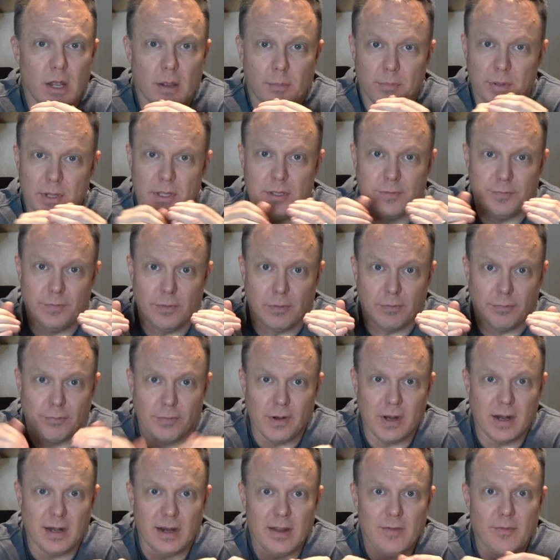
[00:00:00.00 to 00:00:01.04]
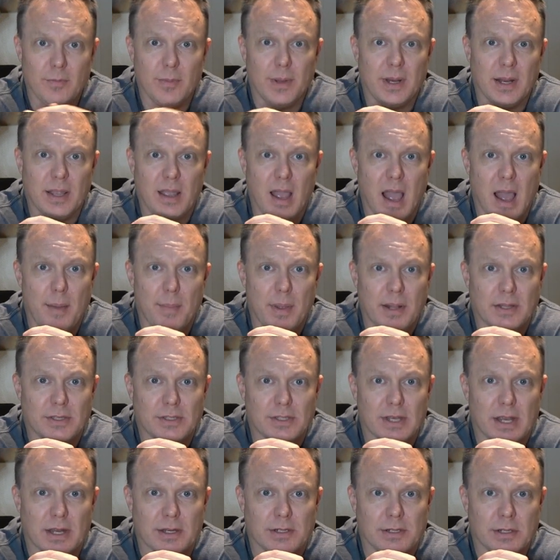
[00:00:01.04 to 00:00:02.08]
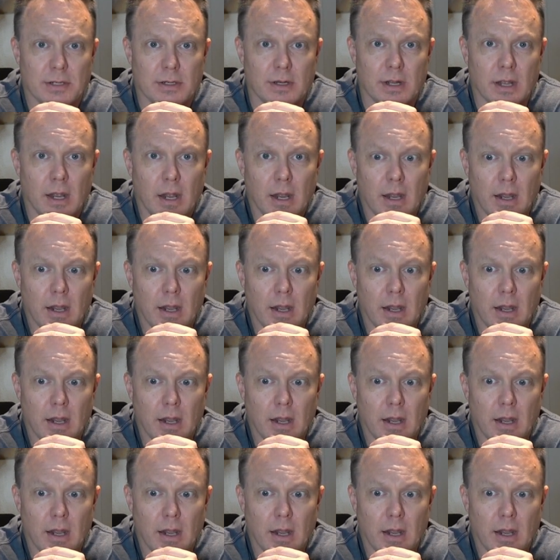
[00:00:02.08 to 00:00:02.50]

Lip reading: please feel free to leave them in the comment section